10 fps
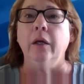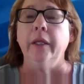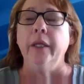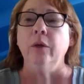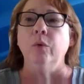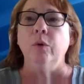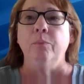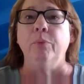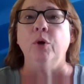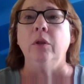it
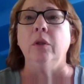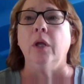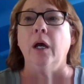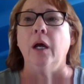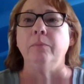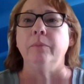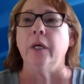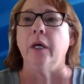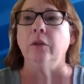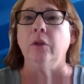will pull up
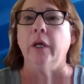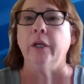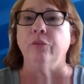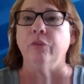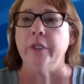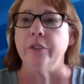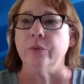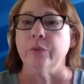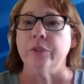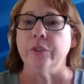a lot of
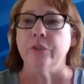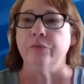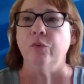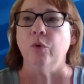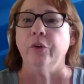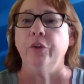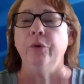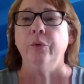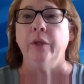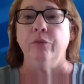resources for
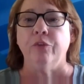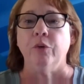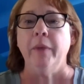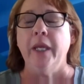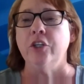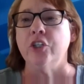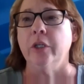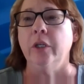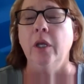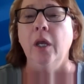you,
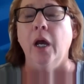information.